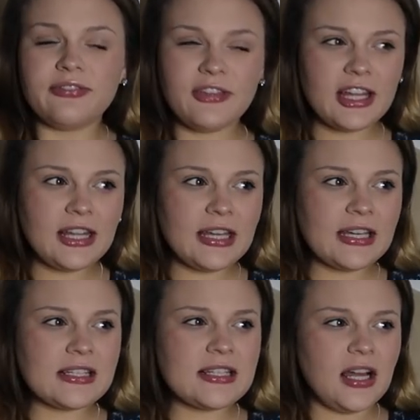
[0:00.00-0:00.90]

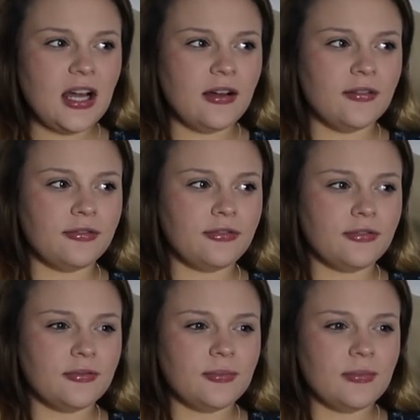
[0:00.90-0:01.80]
feelings of
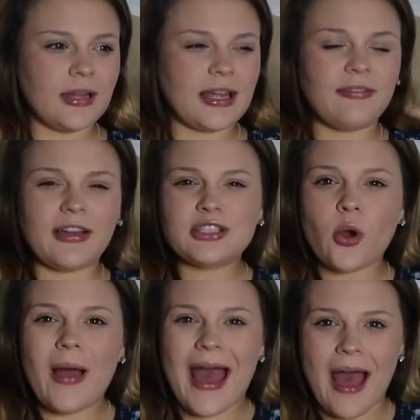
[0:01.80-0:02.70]
like if I
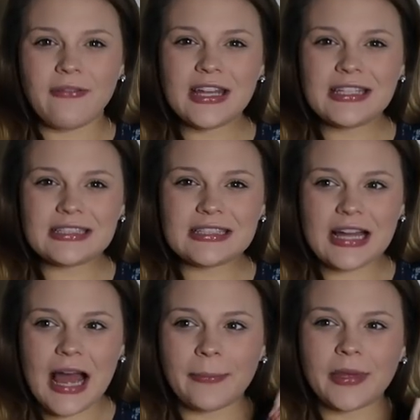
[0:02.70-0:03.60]
don't have it,
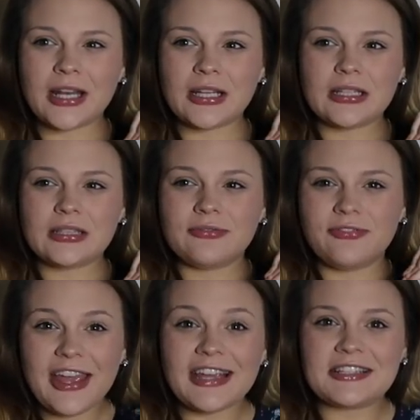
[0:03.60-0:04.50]
I'm gonna
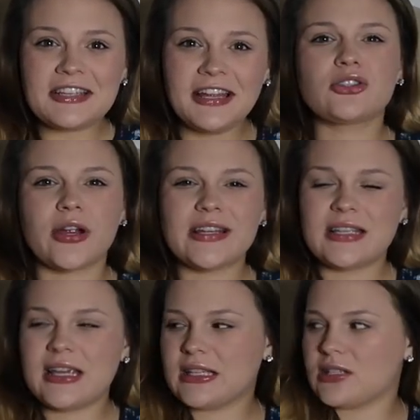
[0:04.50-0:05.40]
faint. It's
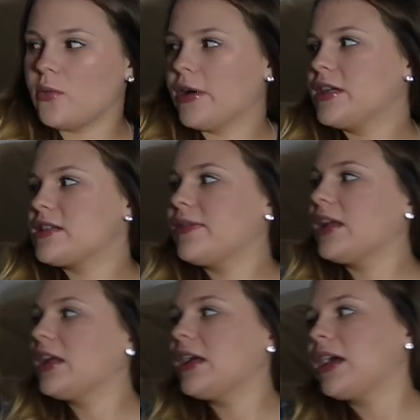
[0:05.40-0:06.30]
crazy, it's the weirdest
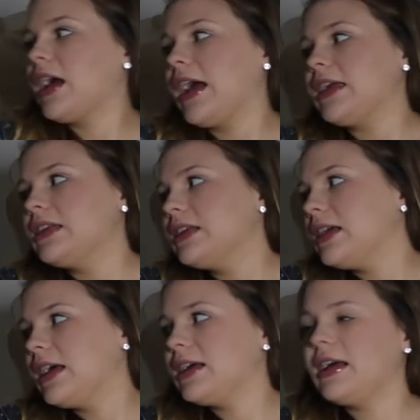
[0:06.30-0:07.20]
feeling. I,
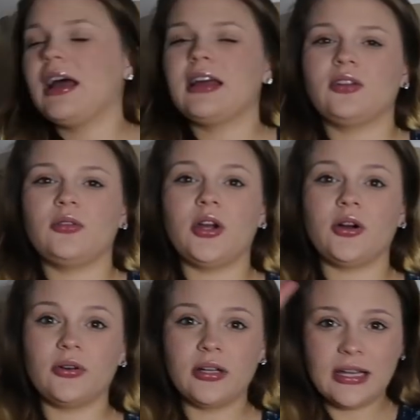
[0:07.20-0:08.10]
I don't
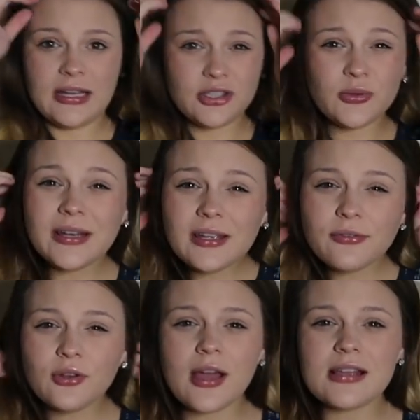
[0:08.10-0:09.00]
know. Do any
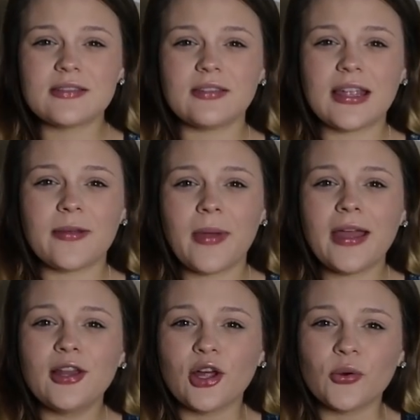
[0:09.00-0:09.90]
of you guys, like am
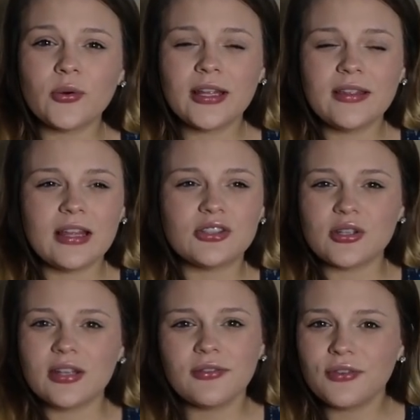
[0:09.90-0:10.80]
I alone and do
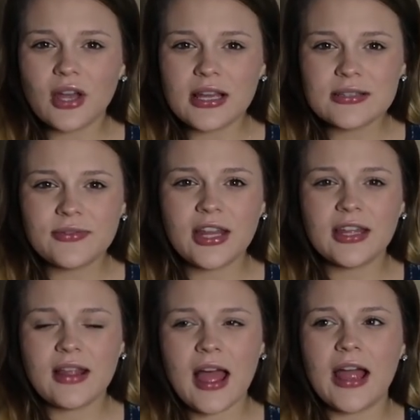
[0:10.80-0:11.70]
any of you guys feel
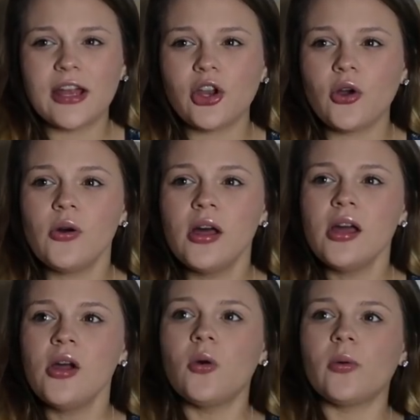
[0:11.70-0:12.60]
like that? I know
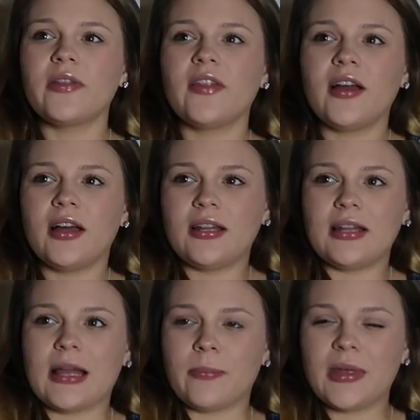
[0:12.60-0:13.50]
with
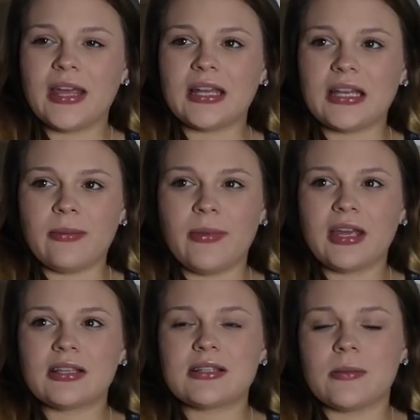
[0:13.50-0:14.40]
like being
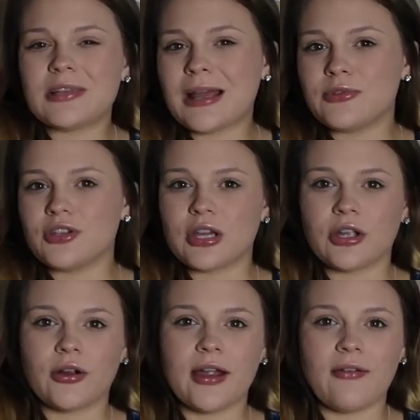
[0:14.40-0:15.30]
anemic, sometimes you can
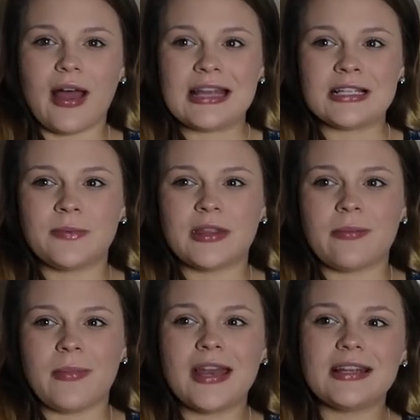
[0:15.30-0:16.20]
crave ice.
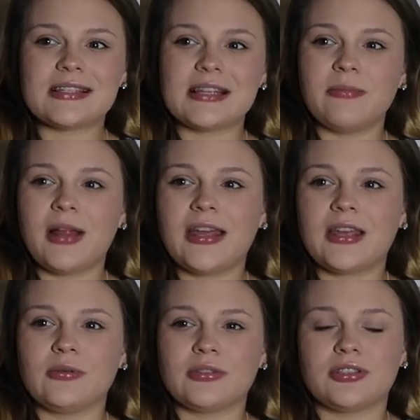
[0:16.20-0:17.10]
They made it seem like
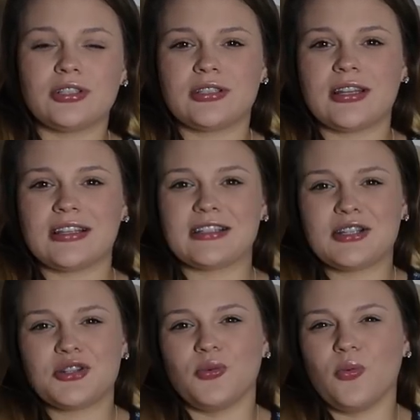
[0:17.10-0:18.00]
it was just like
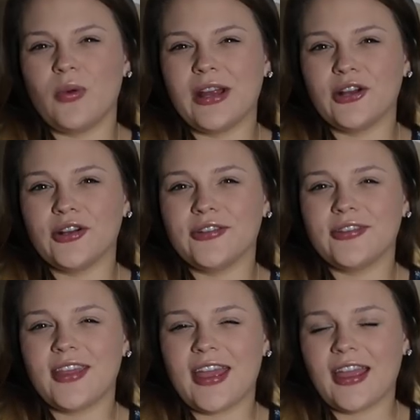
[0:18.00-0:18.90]
such a weird
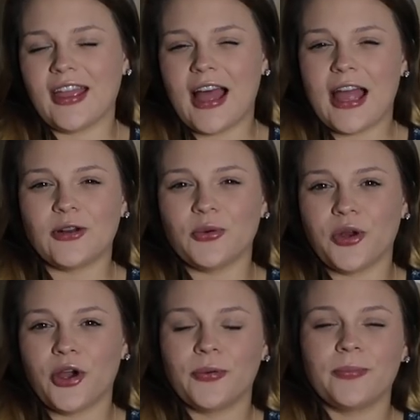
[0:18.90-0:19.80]
thing. I don't
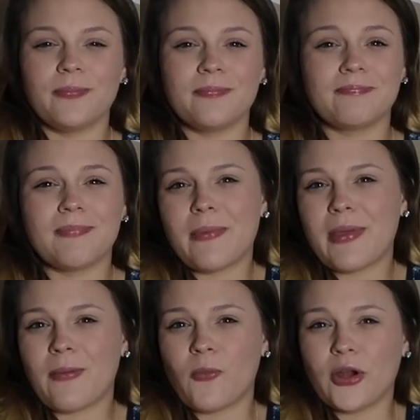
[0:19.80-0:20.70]
know.
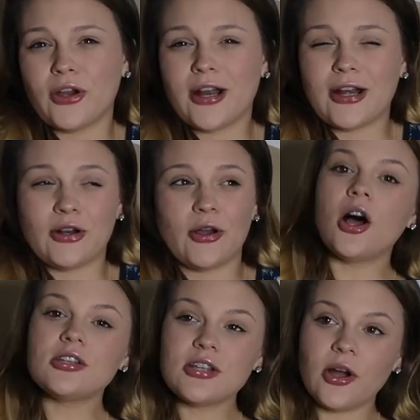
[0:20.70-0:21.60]
Maybe I'm weird, I don't know.
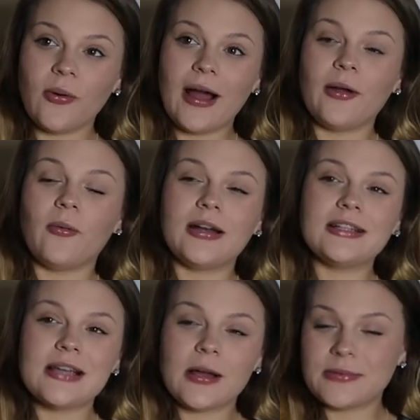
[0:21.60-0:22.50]
Also, I
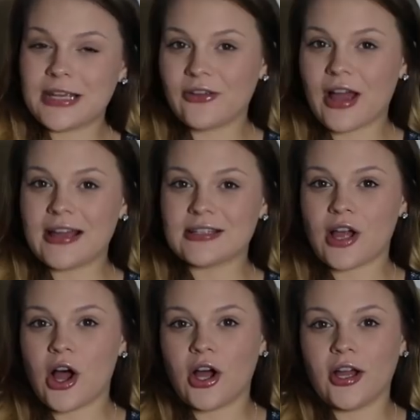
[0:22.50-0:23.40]
wanted to update you guys
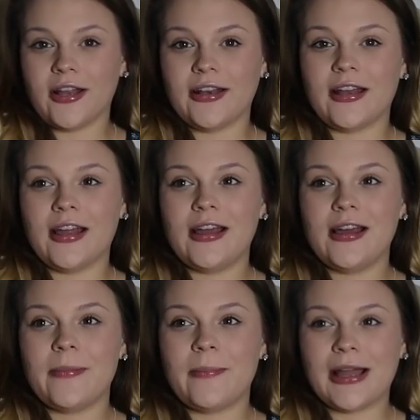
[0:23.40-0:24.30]
on
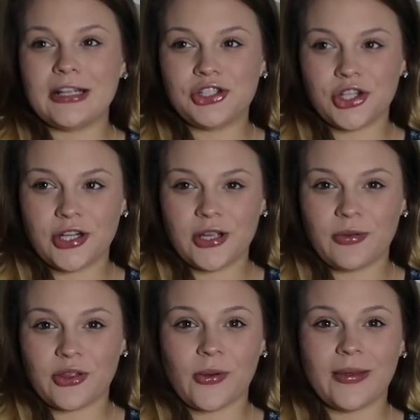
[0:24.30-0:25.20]
my journey
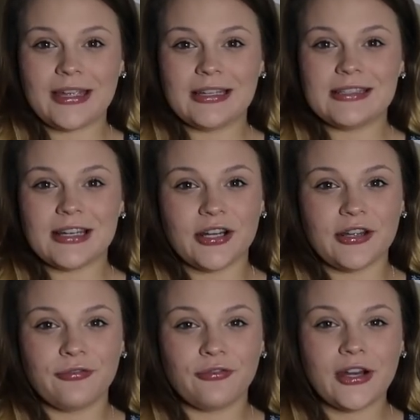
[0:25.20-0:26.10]
with going
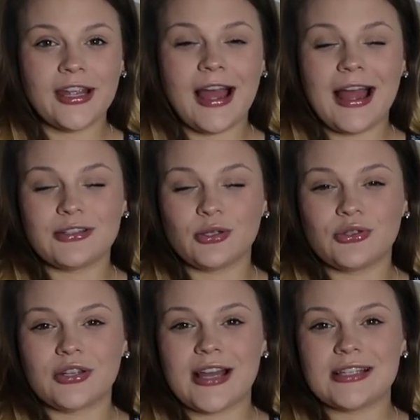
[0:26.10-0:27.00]
dairy free. I told
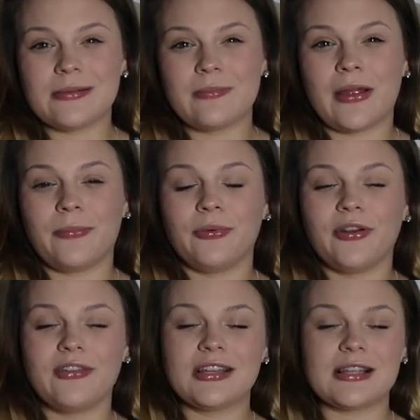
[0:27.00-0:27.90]
you guys in my
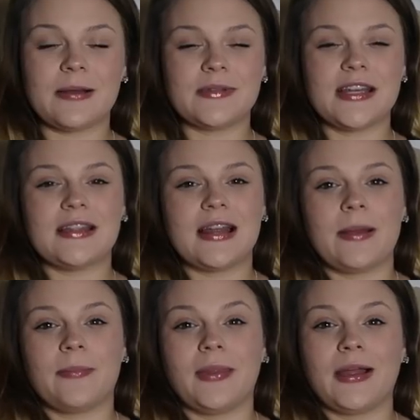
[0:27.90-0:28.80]
previous update that
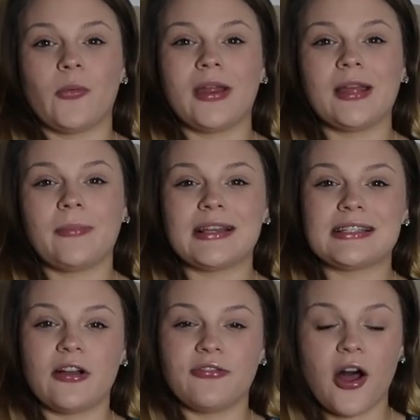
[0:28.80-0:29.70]
I'm like weaning
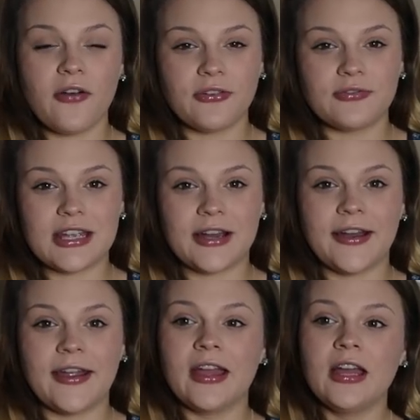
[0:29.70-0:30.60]
myself off of
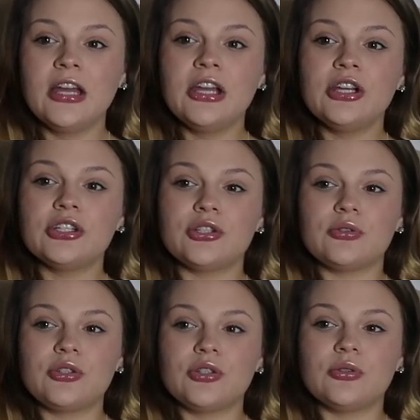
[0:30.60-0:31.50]
dairy
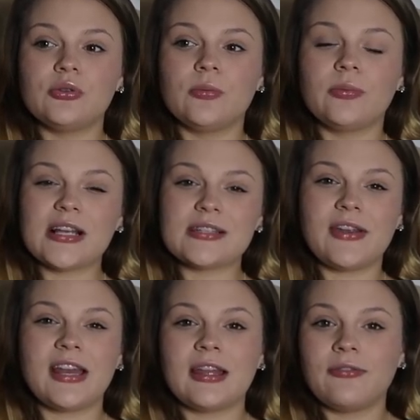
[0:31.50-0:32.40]
due to
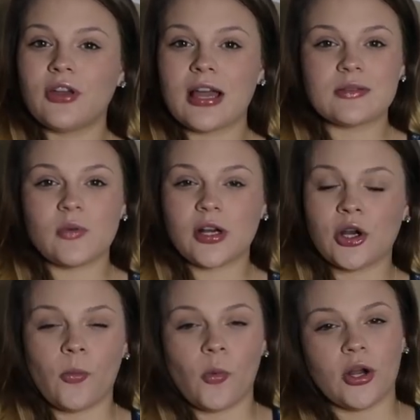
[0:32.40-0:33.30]
breastfeeding. If you guys to
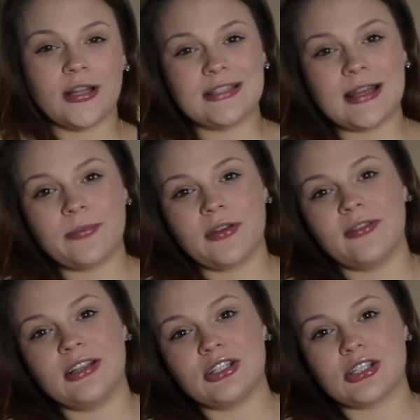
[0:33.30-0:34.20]
know more in depth of
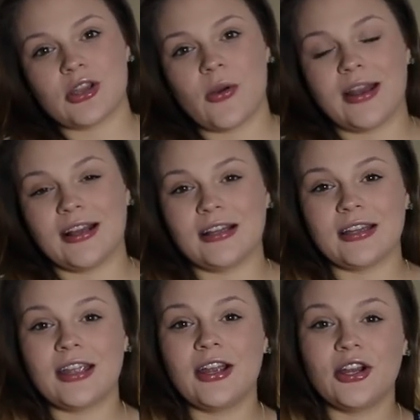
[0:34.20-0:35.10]
it, just go ahead and
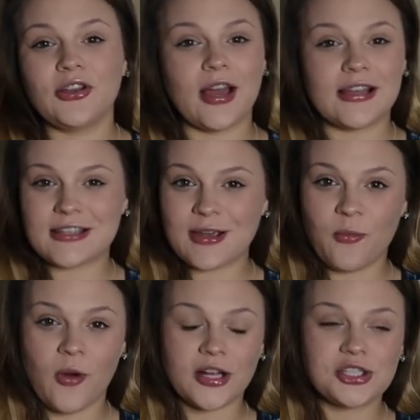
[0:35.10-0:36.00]
click here and you guys
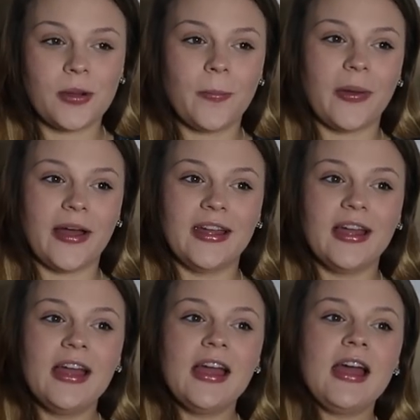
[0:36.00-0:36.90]
can watch it. But
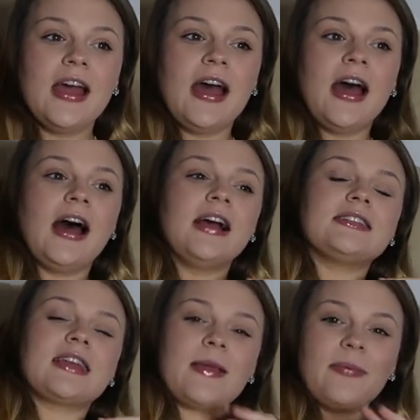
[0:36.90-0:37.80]

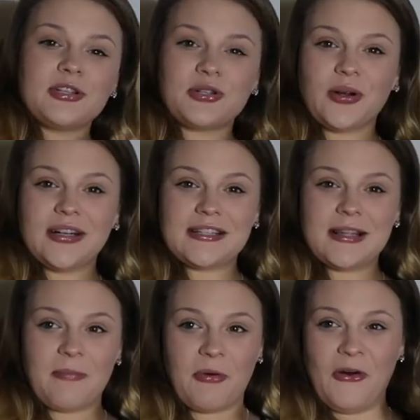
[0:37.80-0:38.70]
to keep it short and
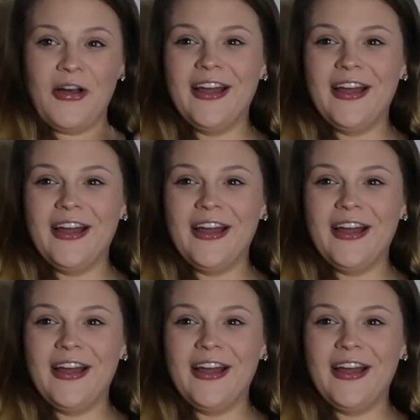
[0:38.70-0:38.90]
simple,